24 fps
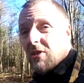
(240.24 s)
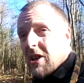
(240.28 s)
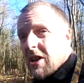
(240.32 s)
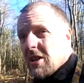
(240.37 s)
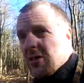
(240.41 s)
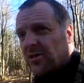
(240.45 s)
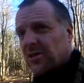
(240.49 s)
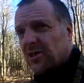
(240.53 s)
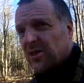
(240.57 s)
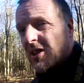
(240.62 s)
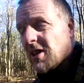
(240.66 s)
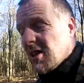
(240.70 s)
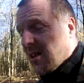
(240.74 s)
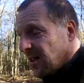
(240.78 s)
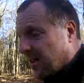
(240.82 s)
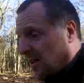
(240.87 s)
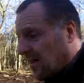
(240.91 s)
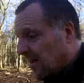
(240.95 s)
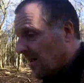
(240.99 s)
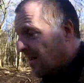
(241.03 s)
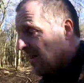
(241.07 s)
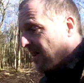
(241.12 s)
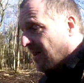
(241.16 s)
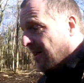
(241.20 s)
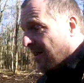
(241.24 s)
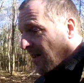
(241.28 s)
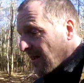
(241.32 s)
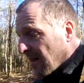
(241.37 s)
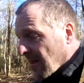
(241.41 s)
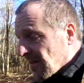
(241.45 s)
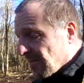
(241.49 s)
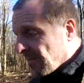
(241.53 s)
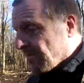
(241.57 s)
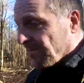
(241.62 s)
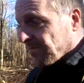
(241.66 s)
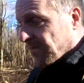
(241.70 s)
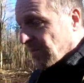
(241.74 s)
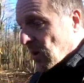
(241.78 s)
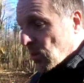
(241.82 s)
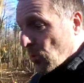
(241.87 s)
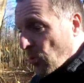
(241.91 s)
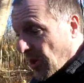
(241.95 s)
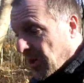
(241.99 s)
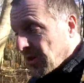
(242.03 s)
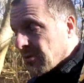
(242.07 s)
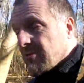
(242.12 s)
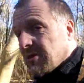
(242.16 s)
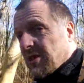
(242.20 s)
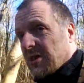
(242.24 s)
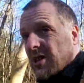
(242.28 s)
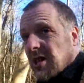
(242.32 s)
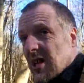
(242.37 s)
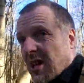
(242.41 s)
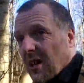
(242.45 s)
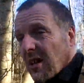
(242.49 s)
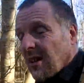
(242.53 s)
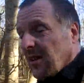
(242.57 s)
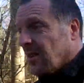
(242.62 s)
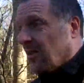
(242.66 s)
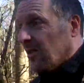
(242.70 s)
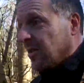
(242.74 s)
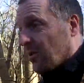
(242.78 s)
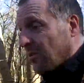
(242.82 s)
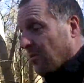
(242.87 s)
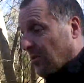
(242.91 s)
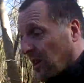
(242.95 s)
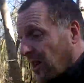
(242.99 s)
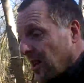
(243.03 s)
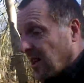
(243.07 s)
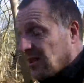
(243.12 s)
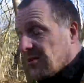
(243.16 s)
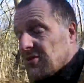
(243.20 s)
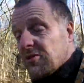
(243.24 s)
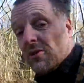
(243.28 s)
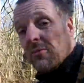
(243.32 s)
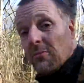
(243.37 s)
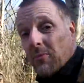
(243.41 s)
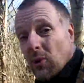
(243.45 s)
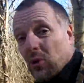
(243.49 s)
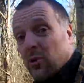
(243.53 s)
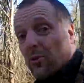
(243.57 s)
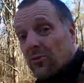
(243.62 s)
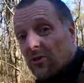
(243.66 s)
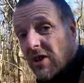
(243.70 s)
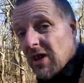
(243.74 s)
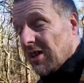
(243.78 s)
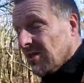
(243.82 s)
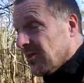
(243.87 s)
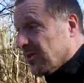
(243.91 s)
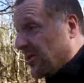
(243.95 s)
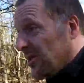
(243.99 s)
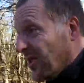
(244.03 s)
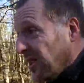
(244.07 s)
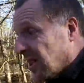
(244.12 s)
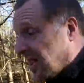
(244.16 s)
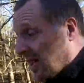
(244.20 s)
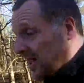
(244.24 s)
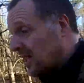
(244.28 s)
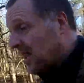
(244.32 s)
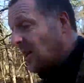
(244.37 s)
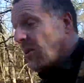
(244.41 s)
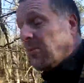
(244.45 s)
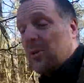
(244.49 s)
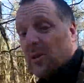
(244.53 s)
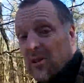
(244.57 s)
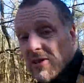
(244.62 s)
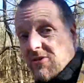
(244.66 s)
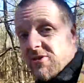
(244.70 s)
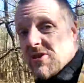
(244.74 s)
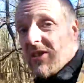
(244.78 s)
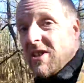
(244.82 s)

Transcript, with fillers: rust welded it, created some more rust, now I'm going to